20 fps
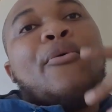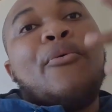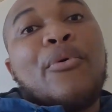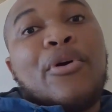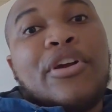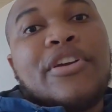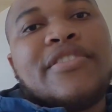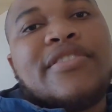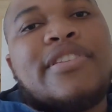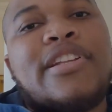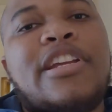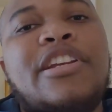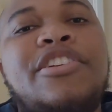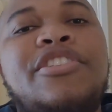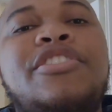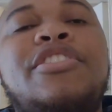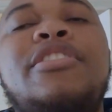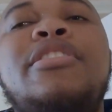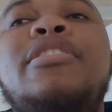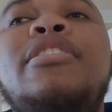
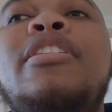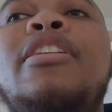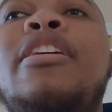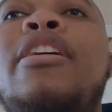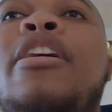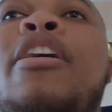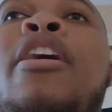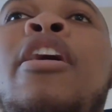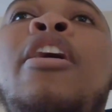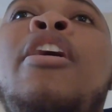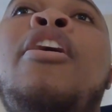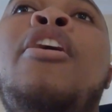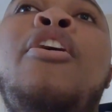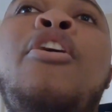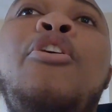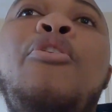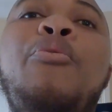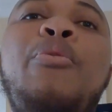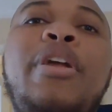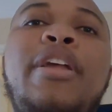workstation,
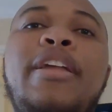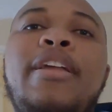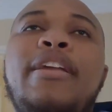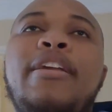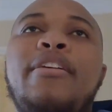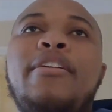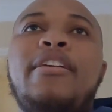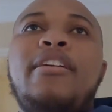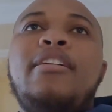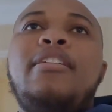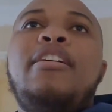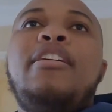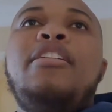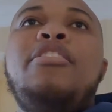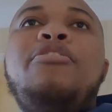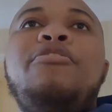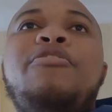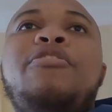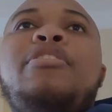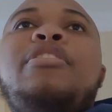we can
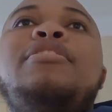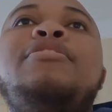head over